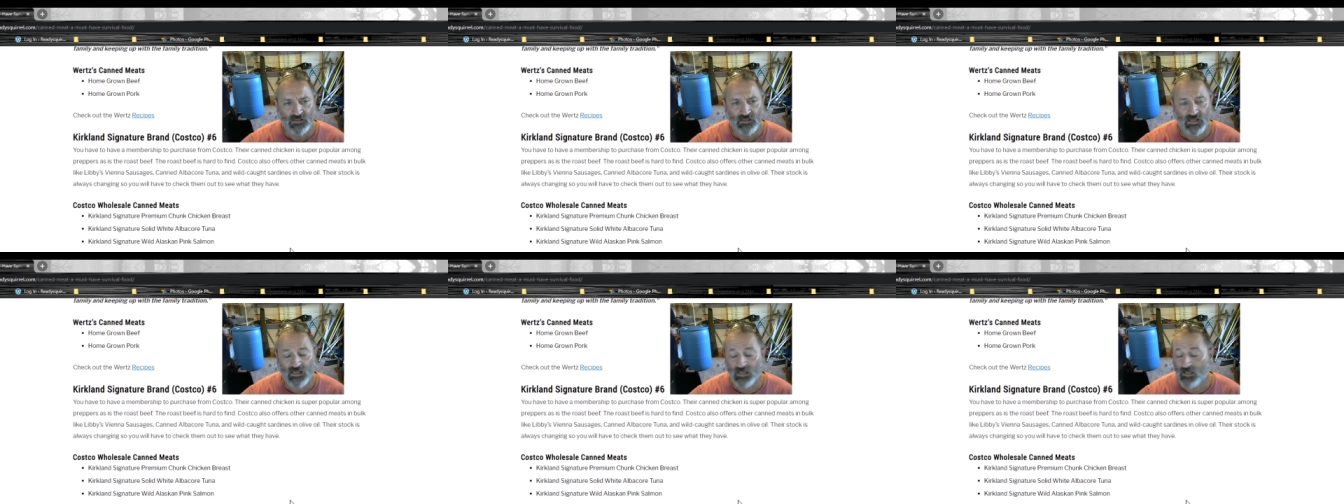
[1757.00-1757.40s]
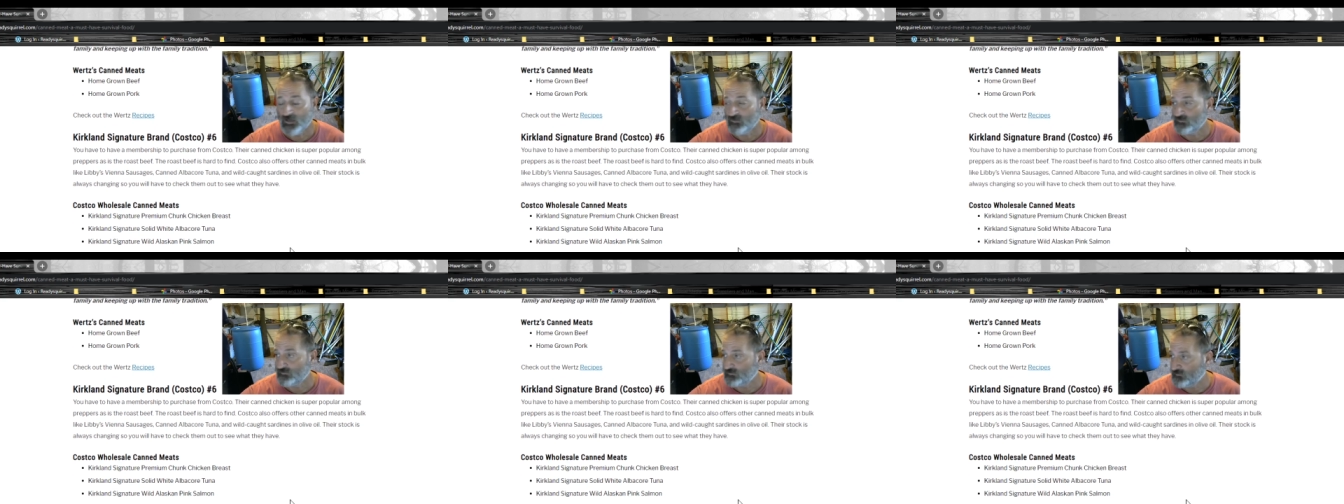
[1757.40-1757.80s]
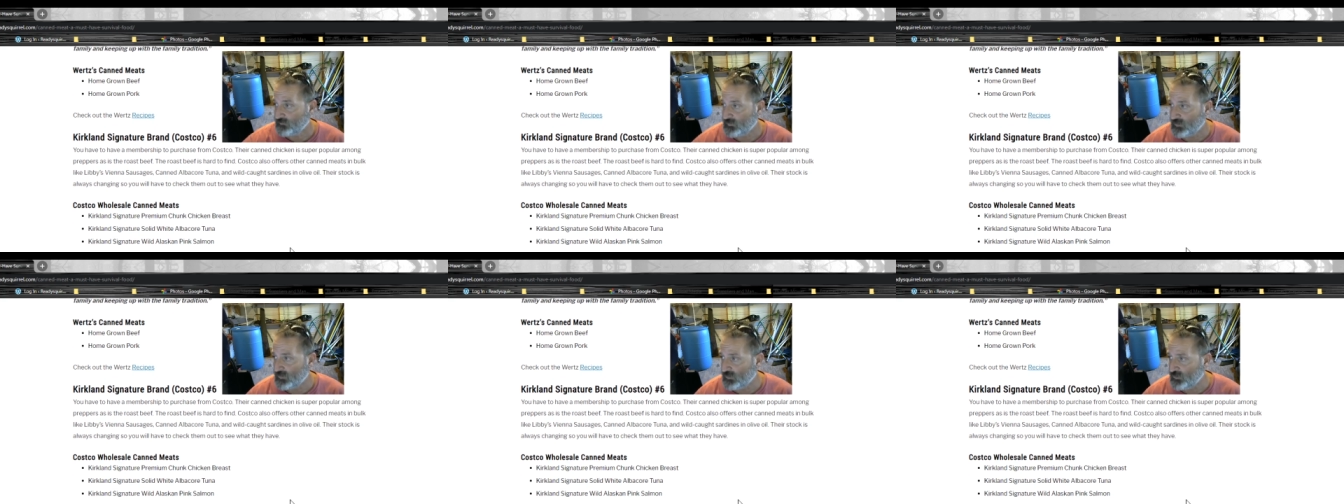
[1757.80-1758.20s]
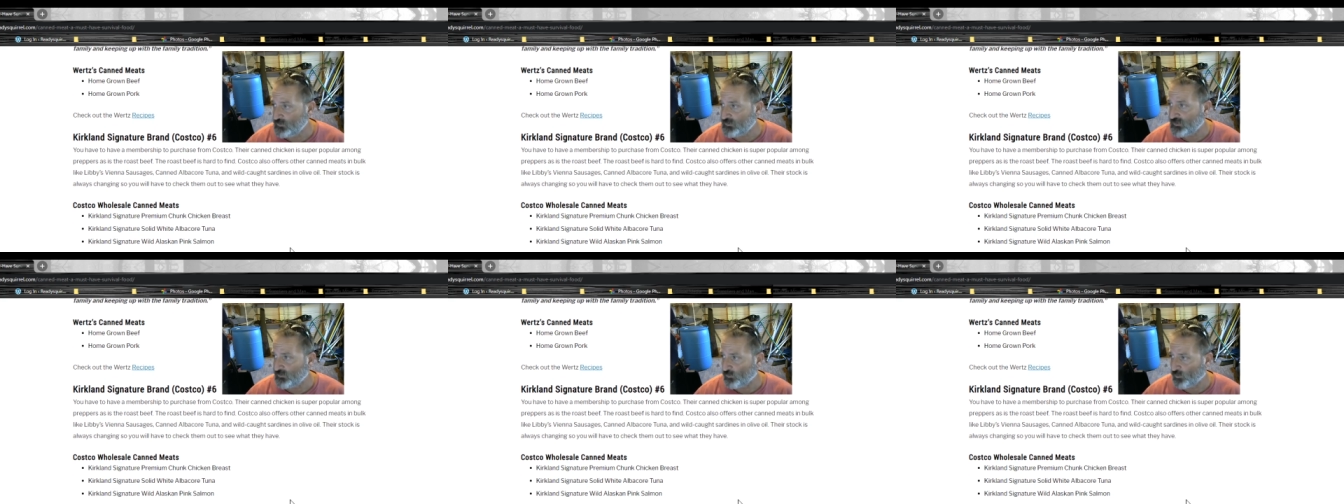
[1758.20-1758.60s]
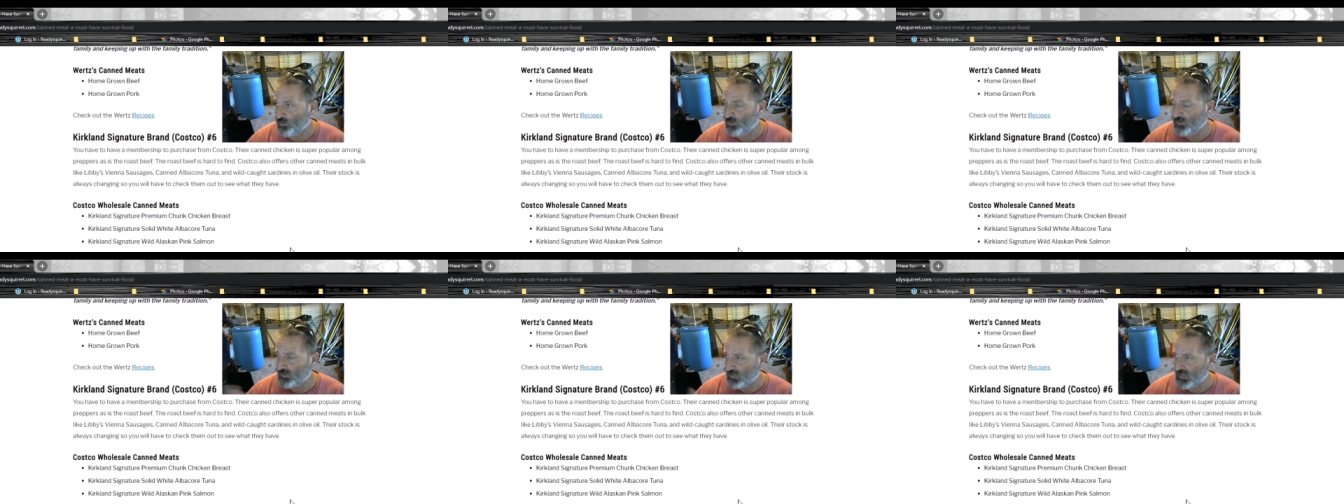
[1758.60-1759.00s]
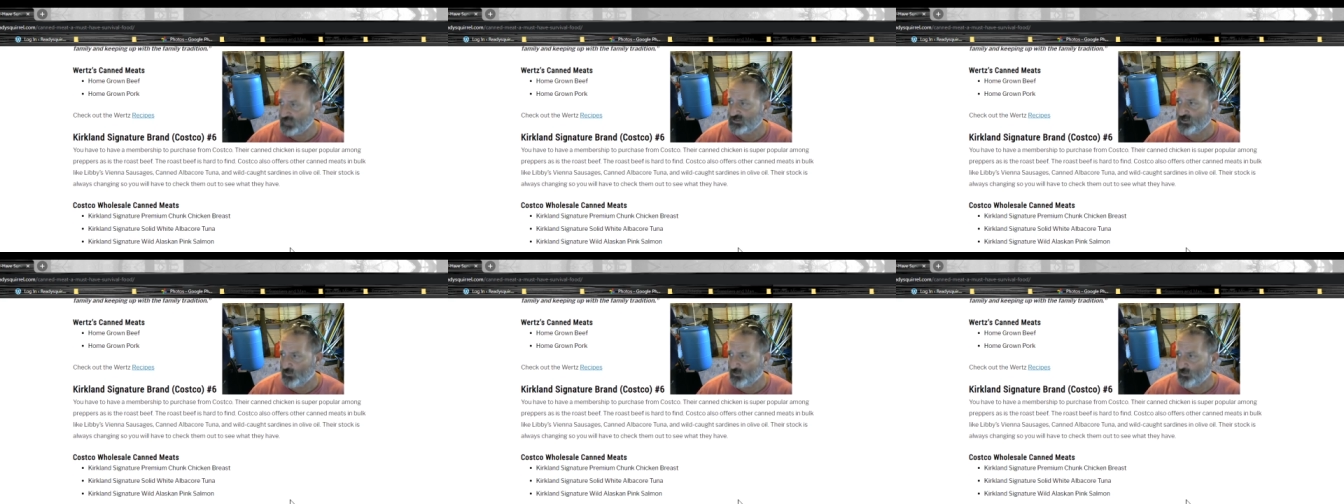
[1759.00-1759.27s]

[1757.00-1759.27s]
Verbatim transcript: Uh, you can order Costco